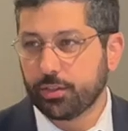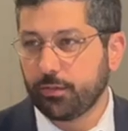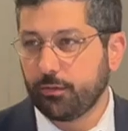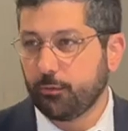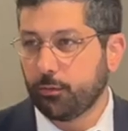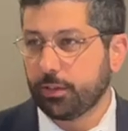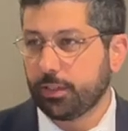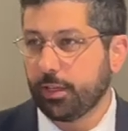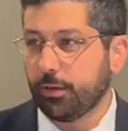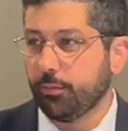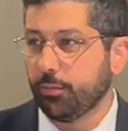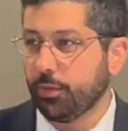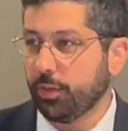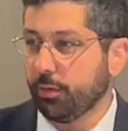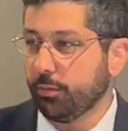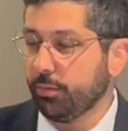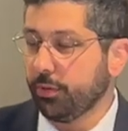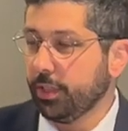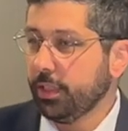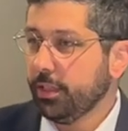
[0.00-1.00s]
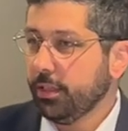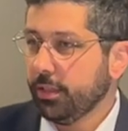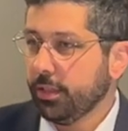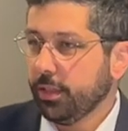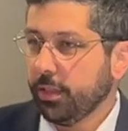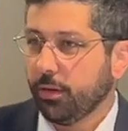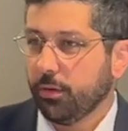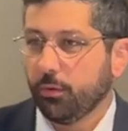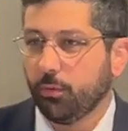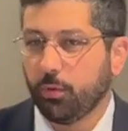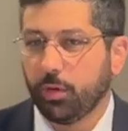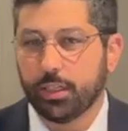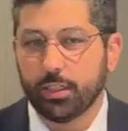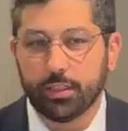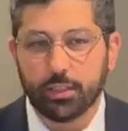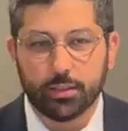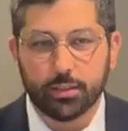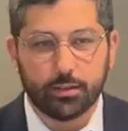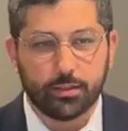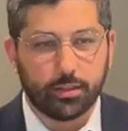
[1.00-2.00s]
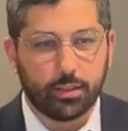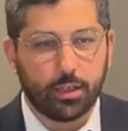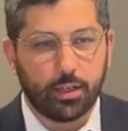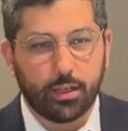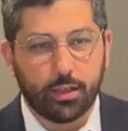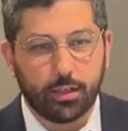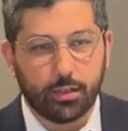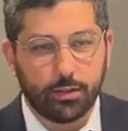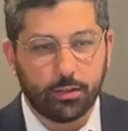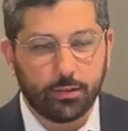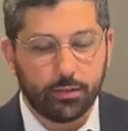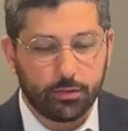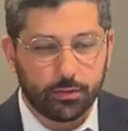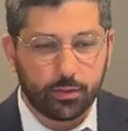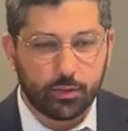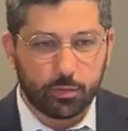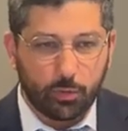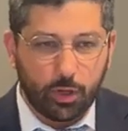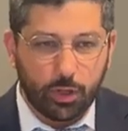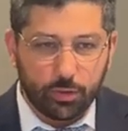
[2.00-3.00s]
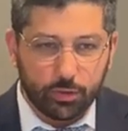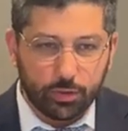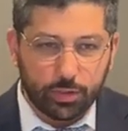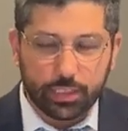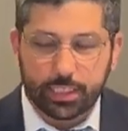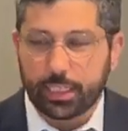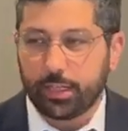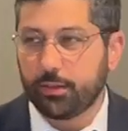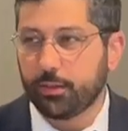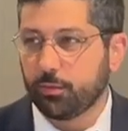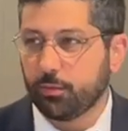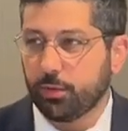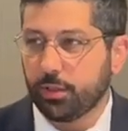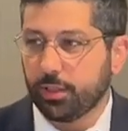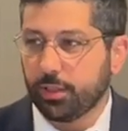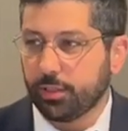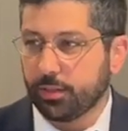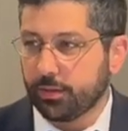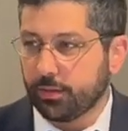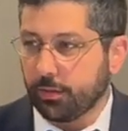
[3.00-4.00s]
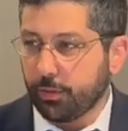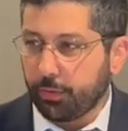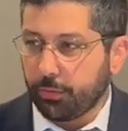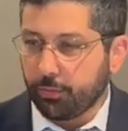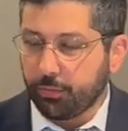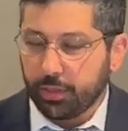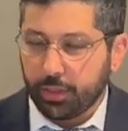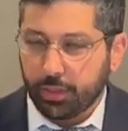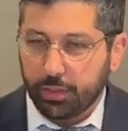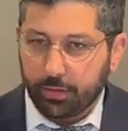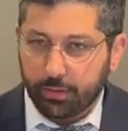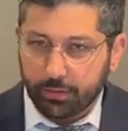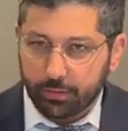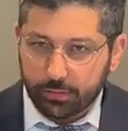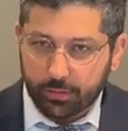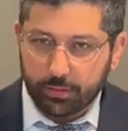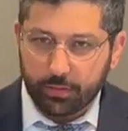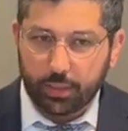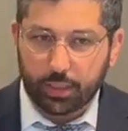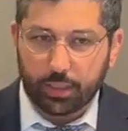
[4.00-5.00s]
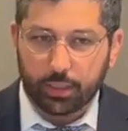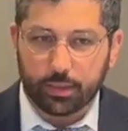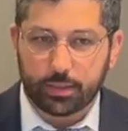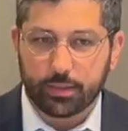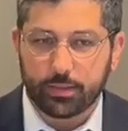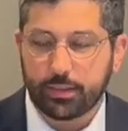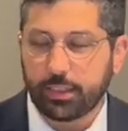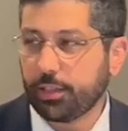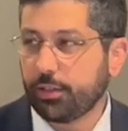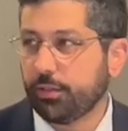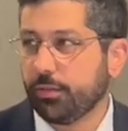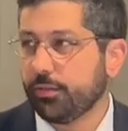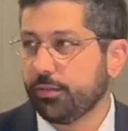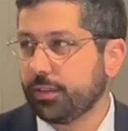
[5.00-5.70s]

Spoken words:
of what that may be. One is the smaller sounds, one is the three consecutive